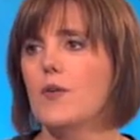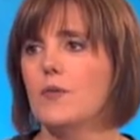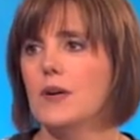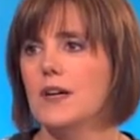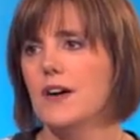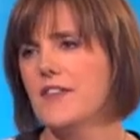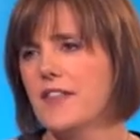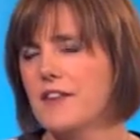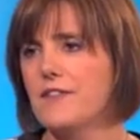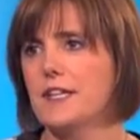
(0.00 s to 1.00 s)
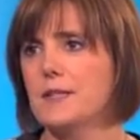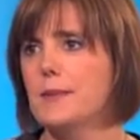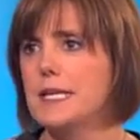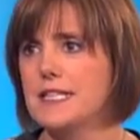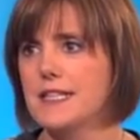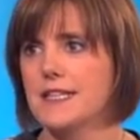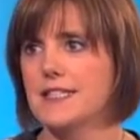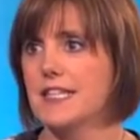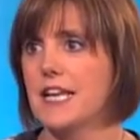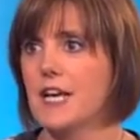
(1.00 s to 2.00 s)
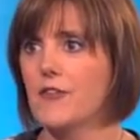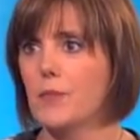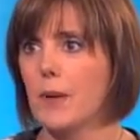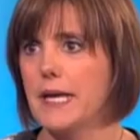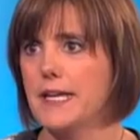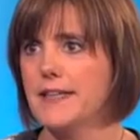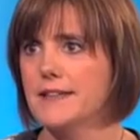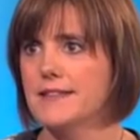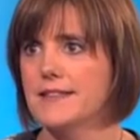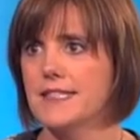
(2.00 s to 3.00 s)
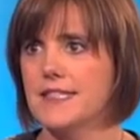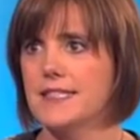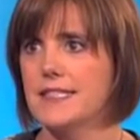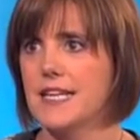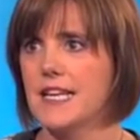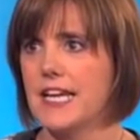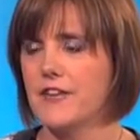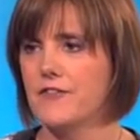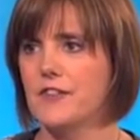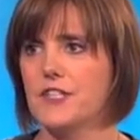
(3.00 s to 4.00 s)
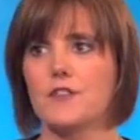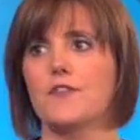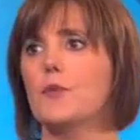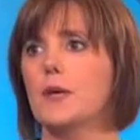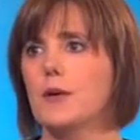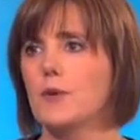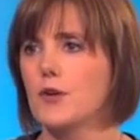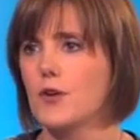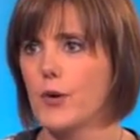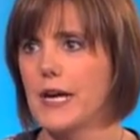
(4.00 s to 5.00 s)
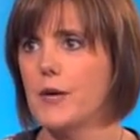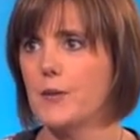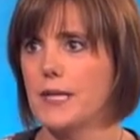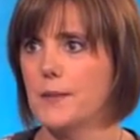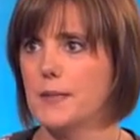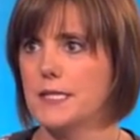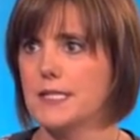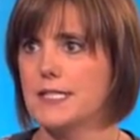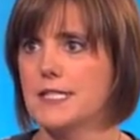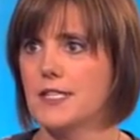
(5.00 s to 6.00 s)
Well, I think fundamentally it's a lack of planning and a lack of vision for what they want to create with their business.